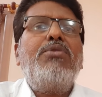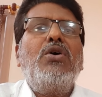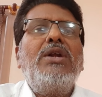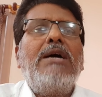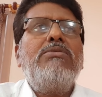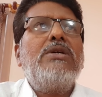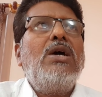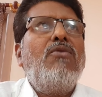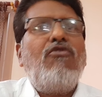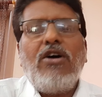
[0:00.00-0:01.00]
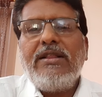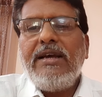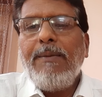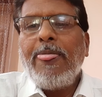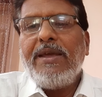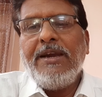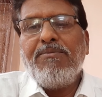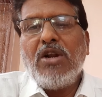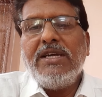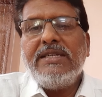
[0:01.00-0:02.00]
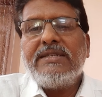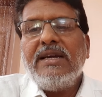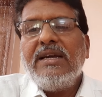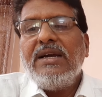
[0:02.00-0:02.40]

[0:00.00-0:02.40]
programs for the employees.